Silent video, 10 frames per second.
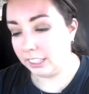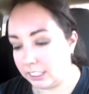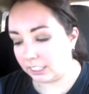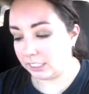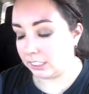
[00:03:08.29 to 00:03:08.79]

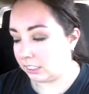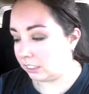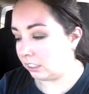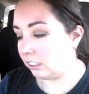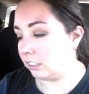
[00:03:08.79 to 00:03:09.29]
And then I
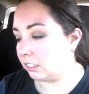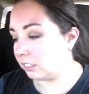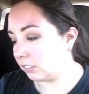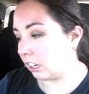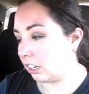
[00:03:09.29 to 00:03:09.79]
did
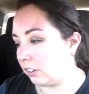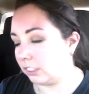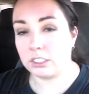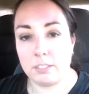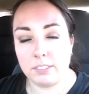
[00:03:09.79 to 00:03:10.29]
some cardio
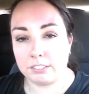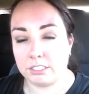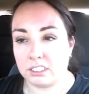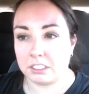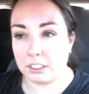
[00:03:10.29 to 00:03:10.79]
on the treadmill
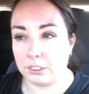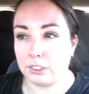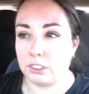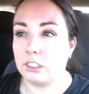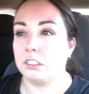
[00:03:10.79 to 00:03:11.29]
for
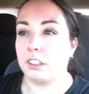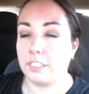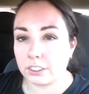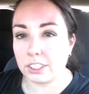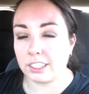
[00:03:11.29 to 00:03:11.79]
another
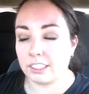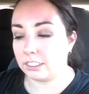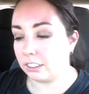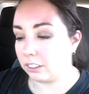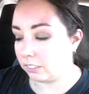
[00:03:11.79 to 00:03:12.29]
30.
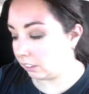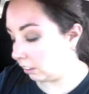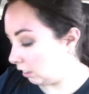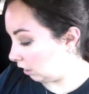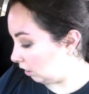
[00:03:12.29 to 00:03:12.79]
So
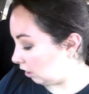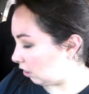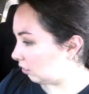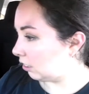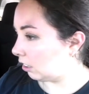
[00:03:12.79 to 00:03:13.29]

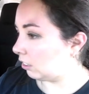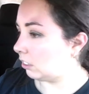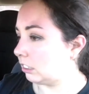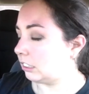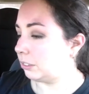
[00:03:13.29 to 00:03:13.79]
all in
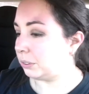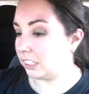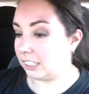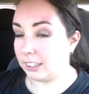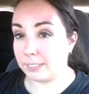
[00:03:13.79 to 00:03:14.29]
all, a good
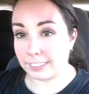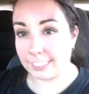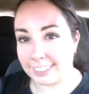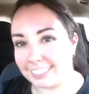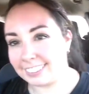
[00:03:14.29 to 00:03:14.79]
workout.
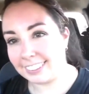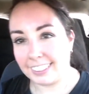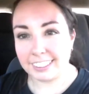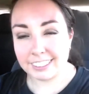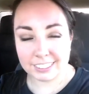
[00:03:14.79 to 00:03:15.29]

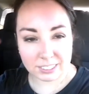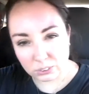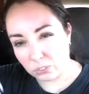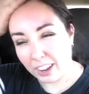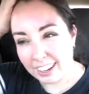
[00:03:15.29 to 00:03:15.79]

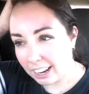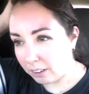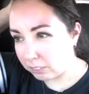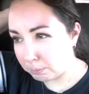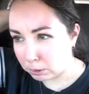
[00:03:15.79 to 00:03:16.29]
Sweating
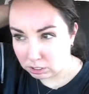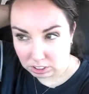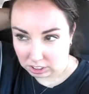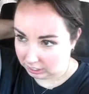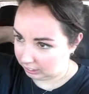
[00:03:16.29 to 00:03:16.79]
out the
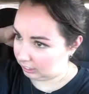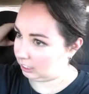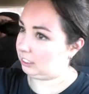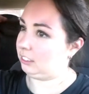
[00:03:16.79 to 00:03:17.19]
bullshit.